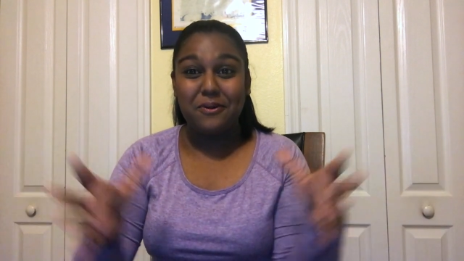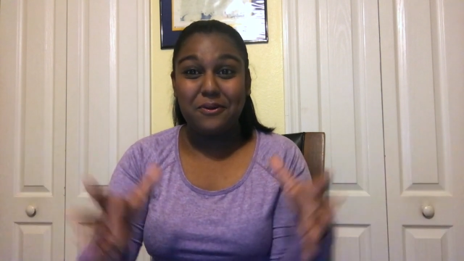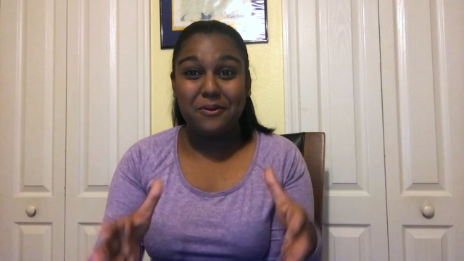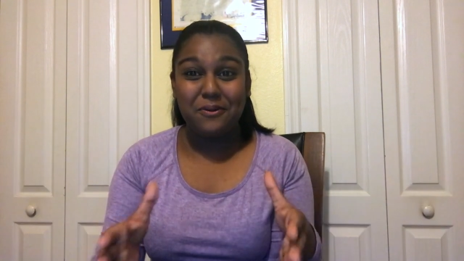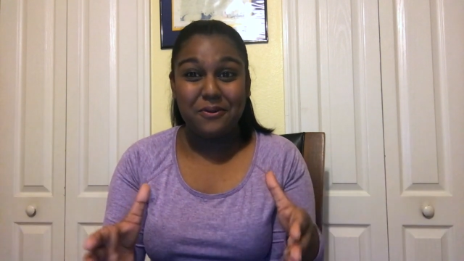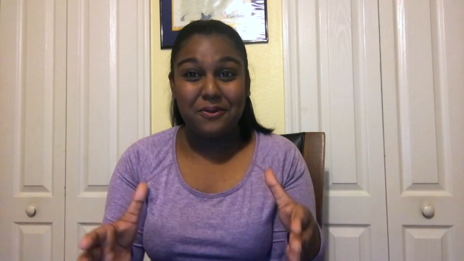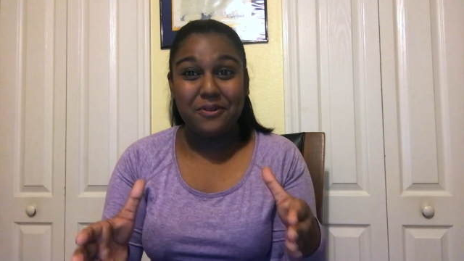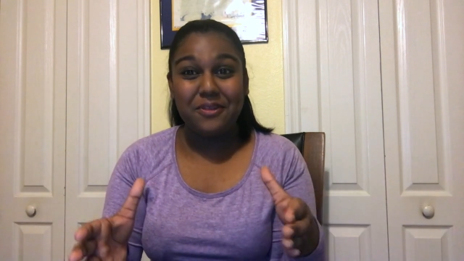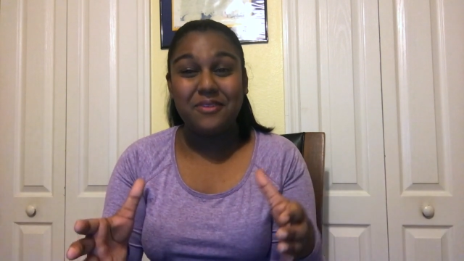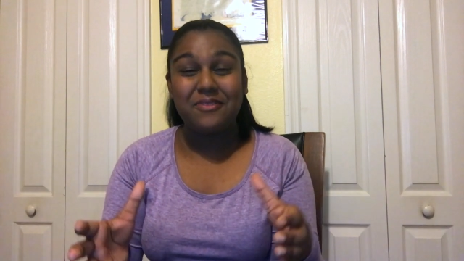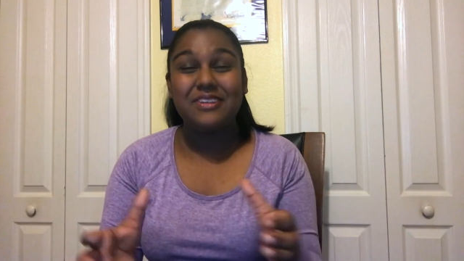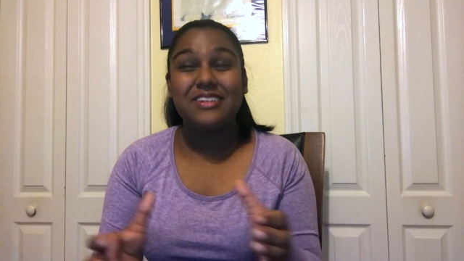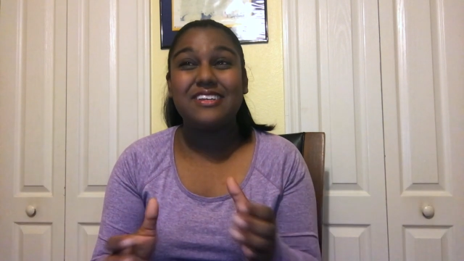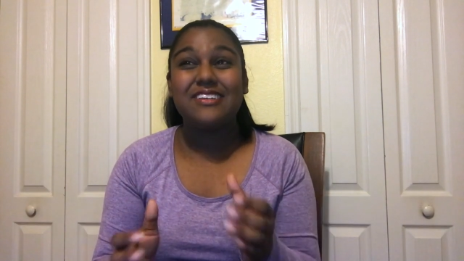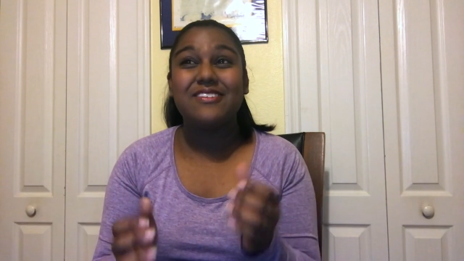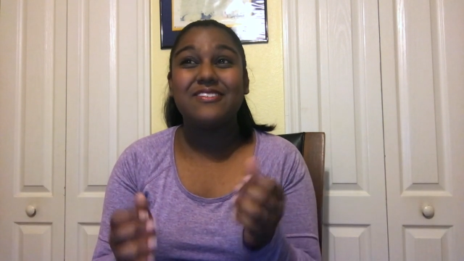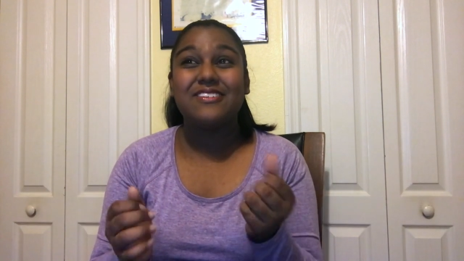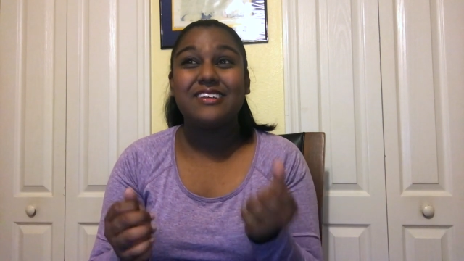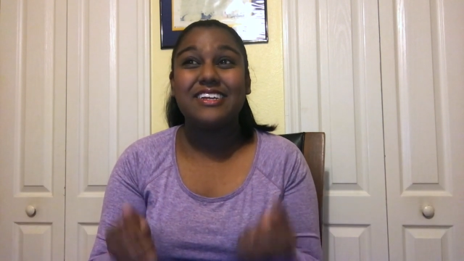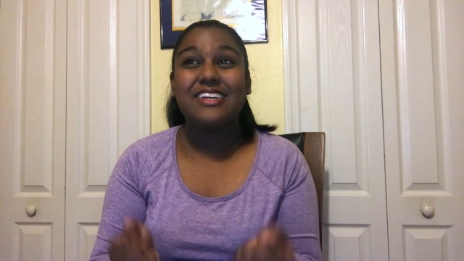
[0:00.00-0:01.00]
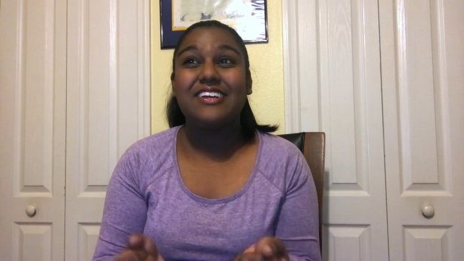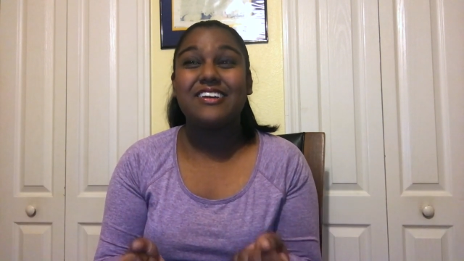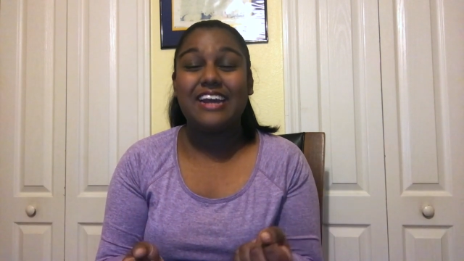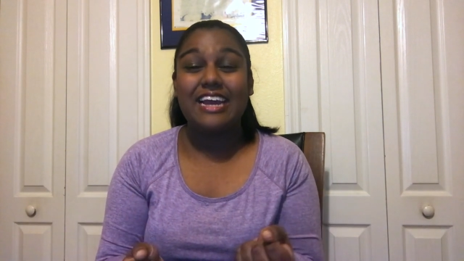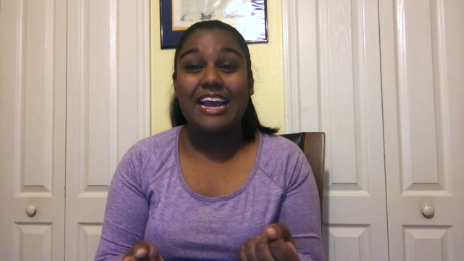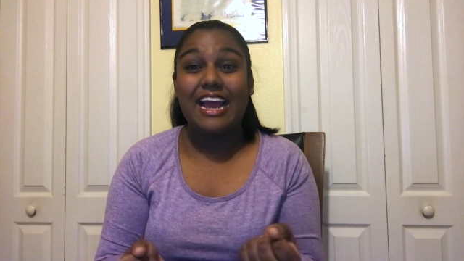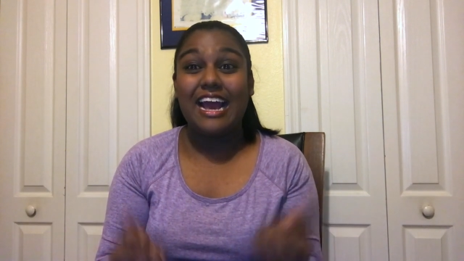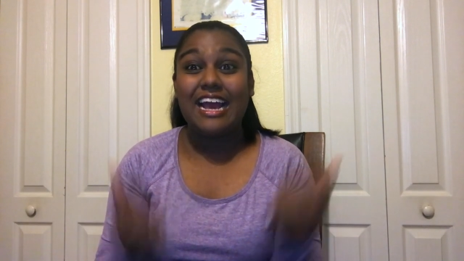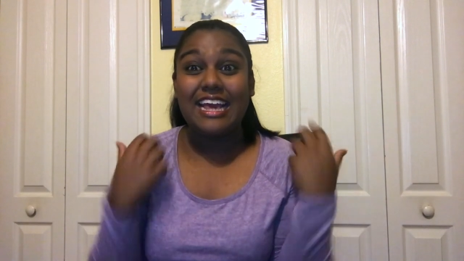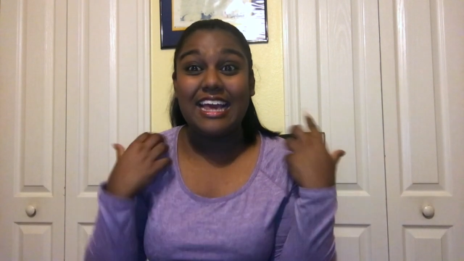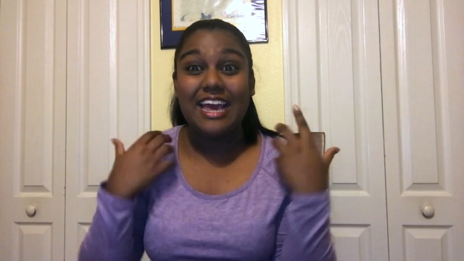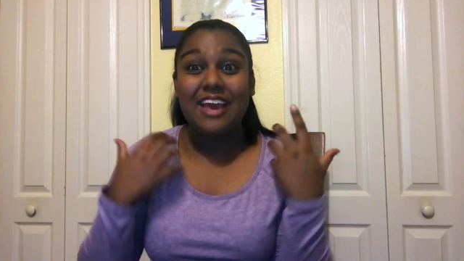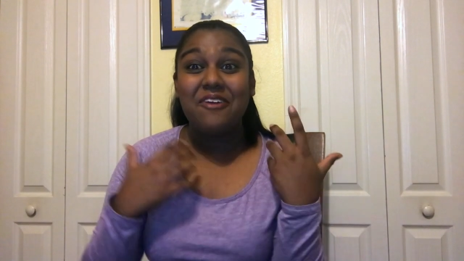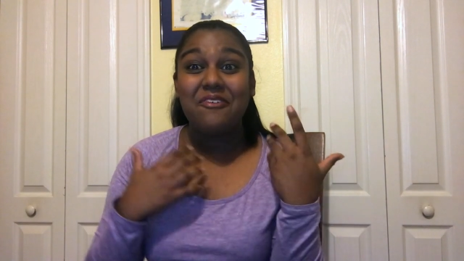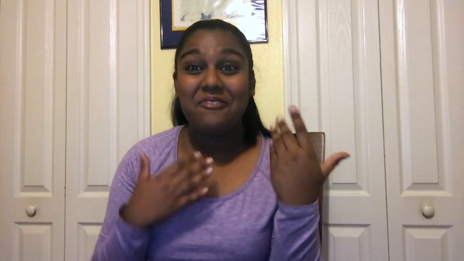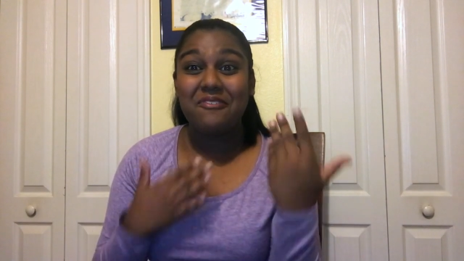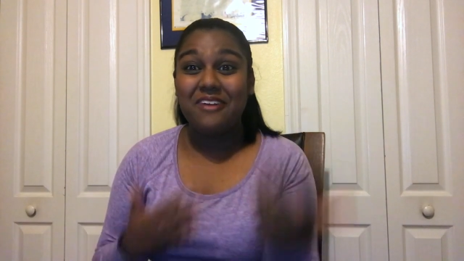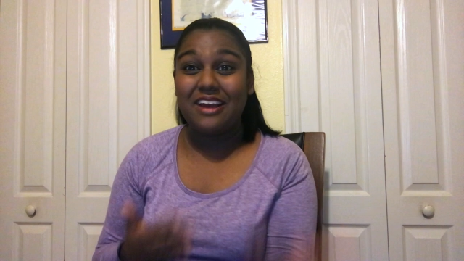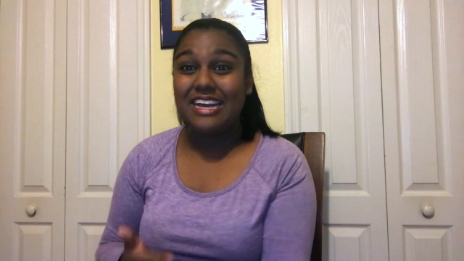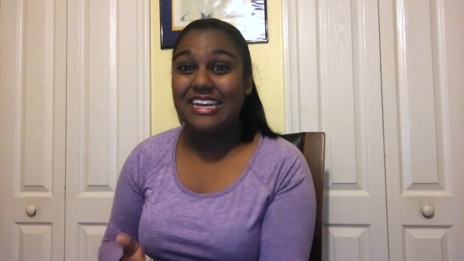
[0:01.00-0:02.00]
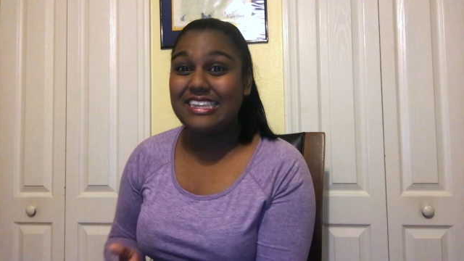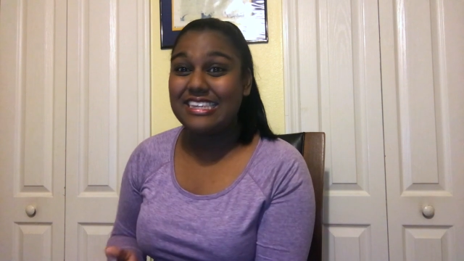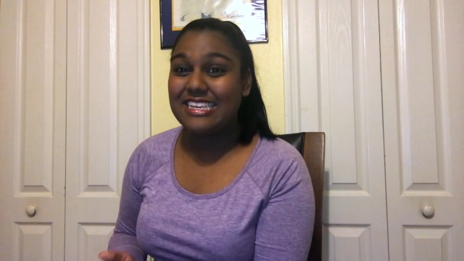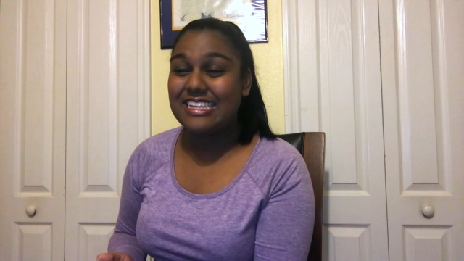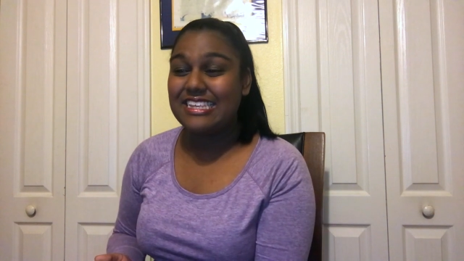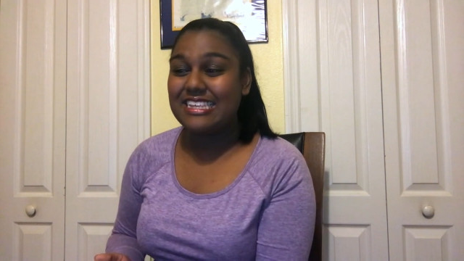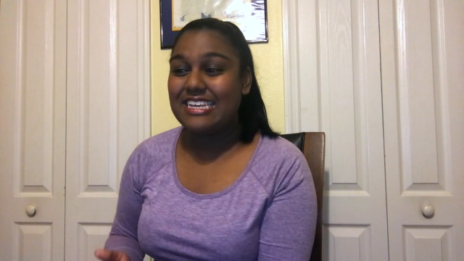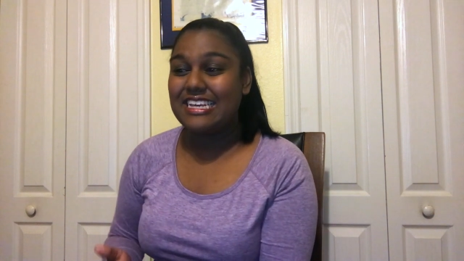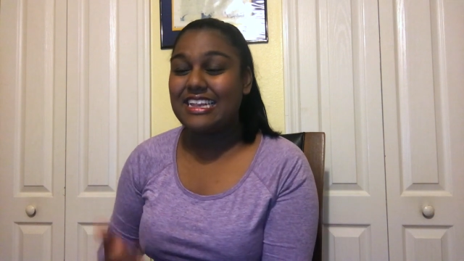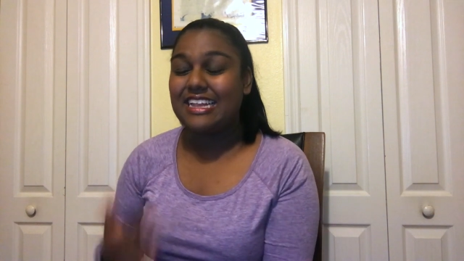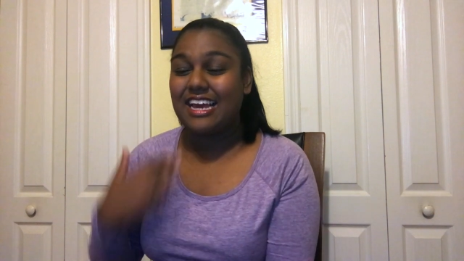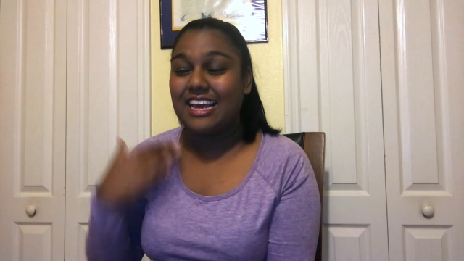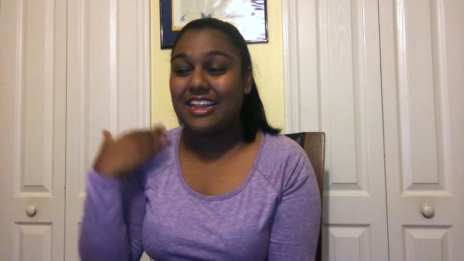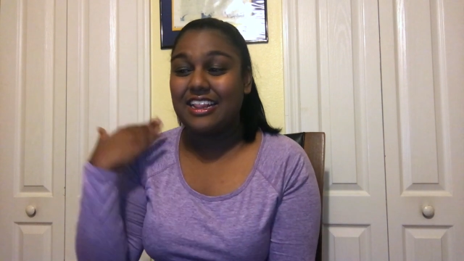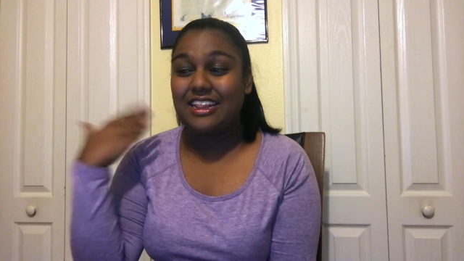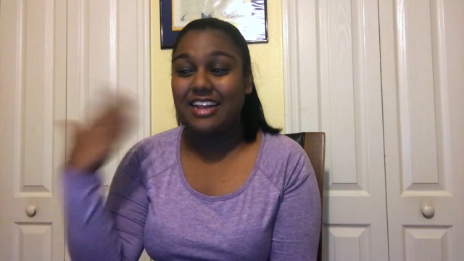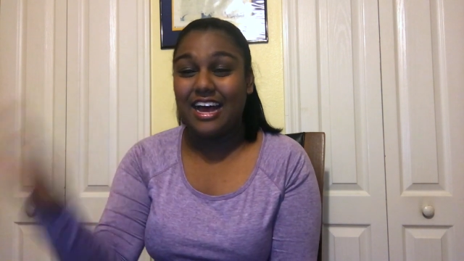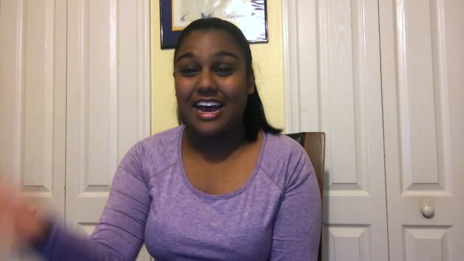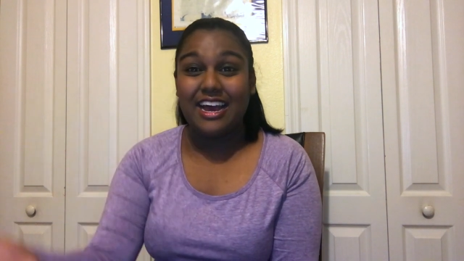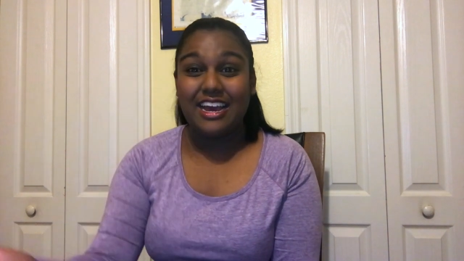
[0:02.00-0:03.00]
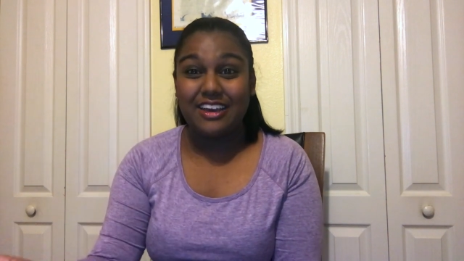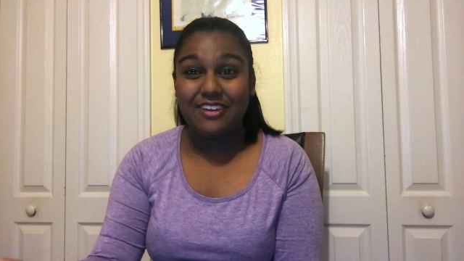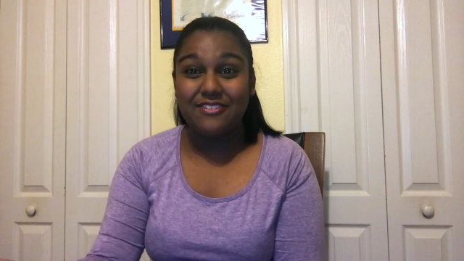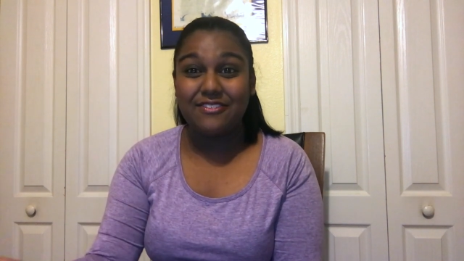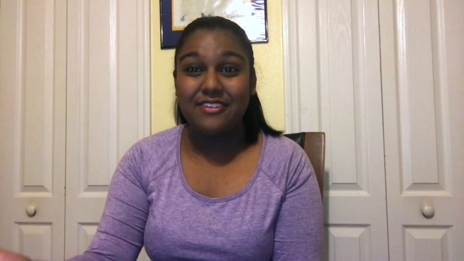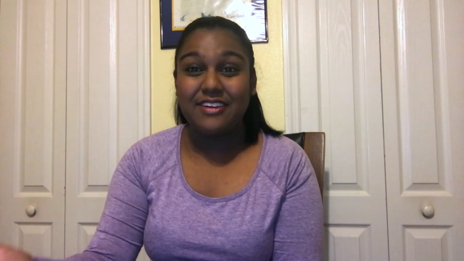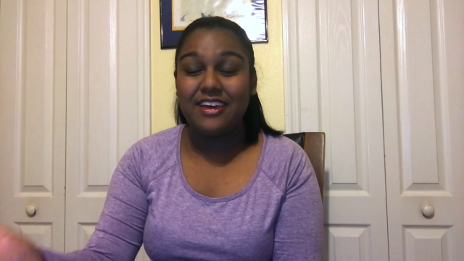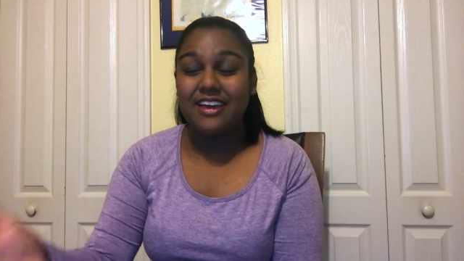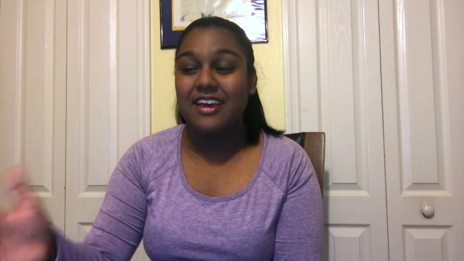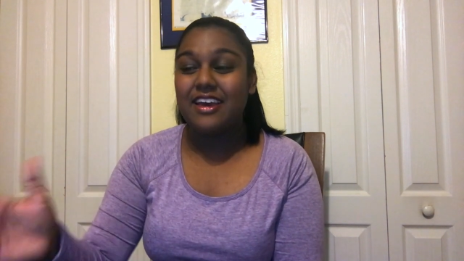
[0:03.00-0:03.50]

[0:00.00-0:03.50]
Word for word: whole which is really great I can't wait to see like live